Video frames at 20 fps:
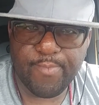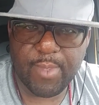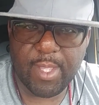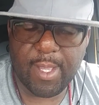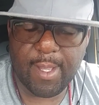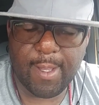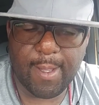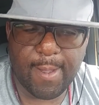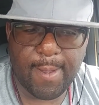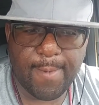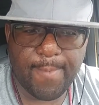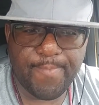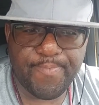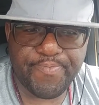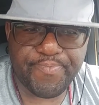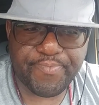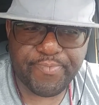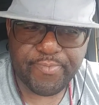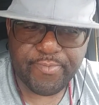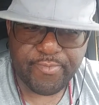Um,
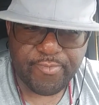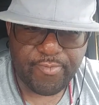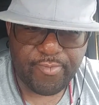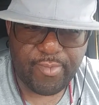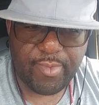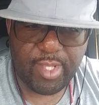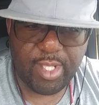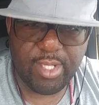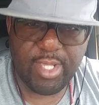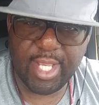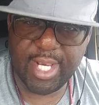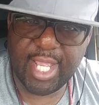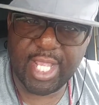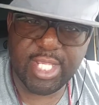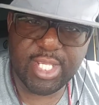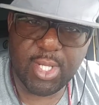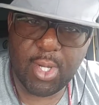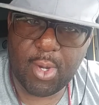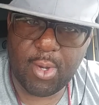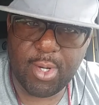like I
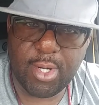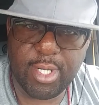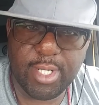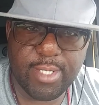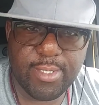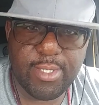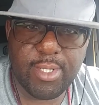told her,